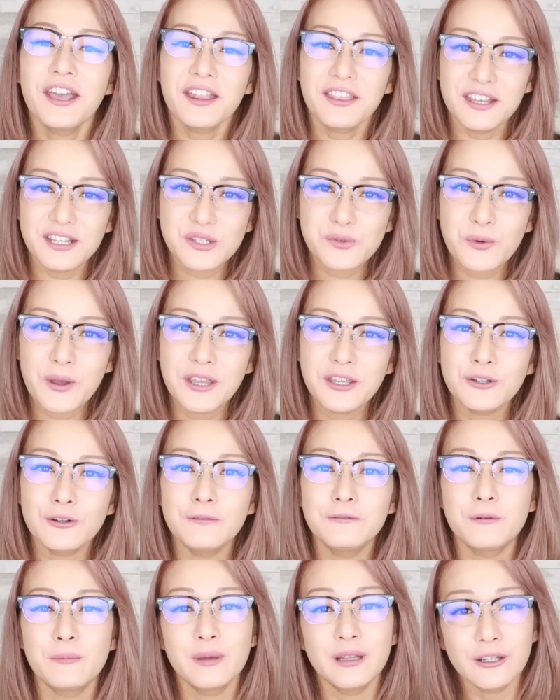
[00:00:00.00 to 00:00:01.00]
This way you'll
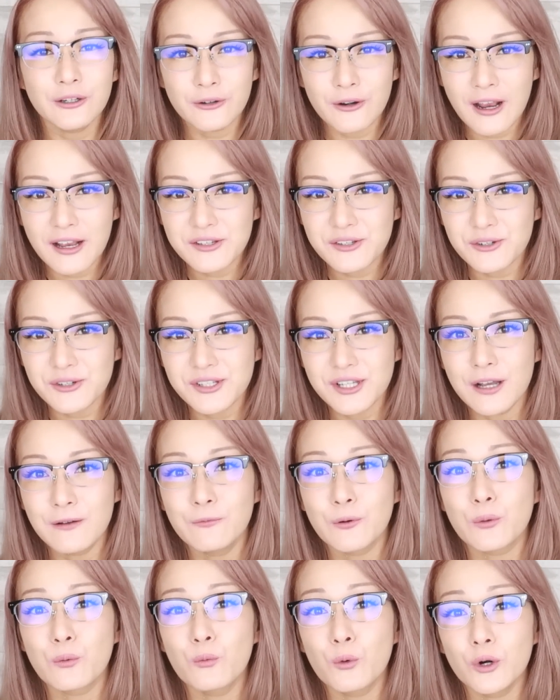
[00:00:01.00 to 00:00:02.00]
familiarize
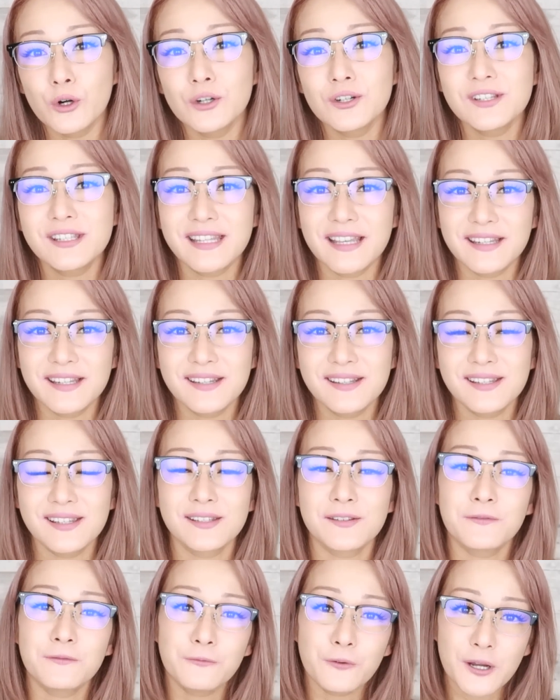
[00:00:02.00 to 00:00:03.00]
yourself with words,
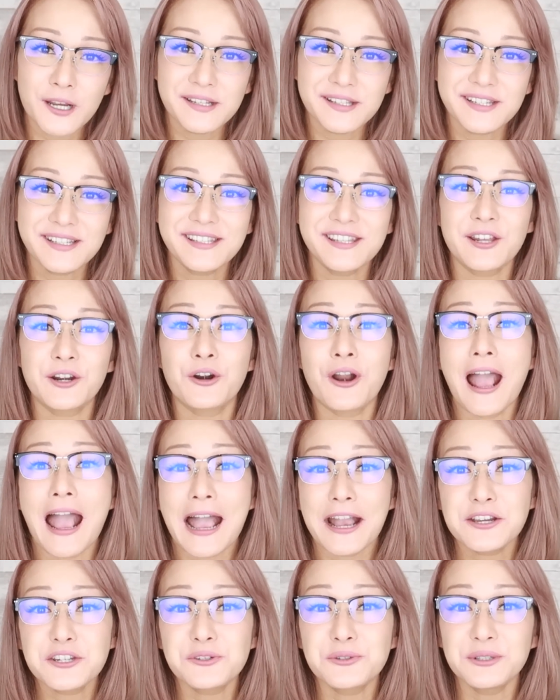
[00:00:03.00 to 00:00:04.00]
sentences, and phrases that are
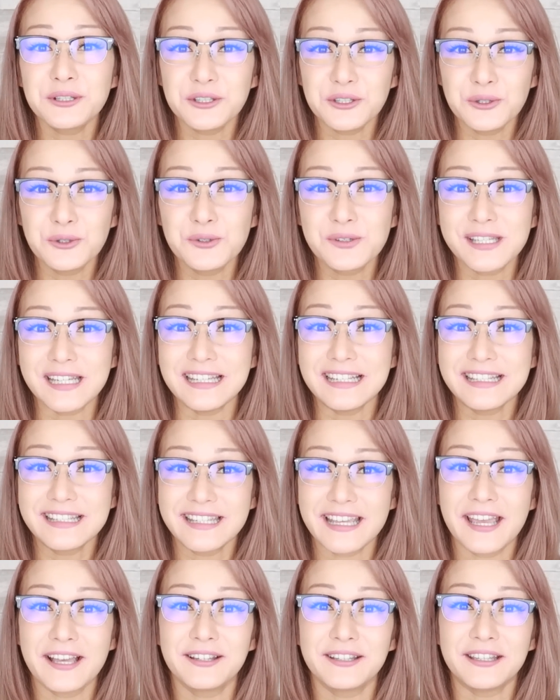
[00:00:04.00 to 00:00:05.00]
actually used in
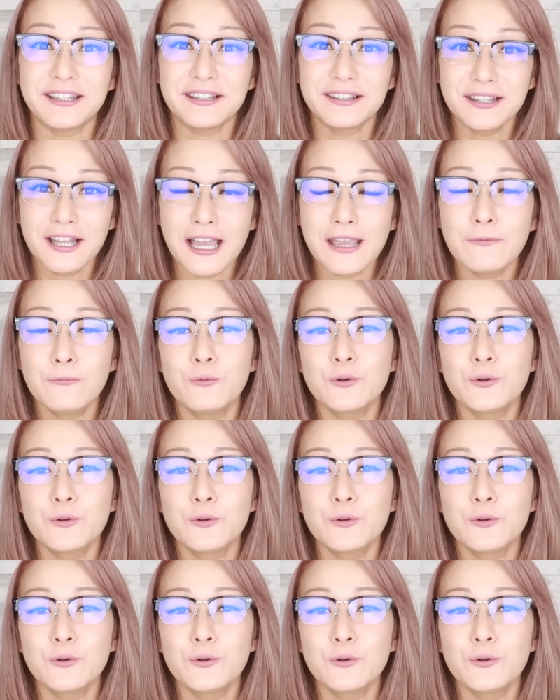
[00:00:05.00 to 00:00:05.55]
daily life,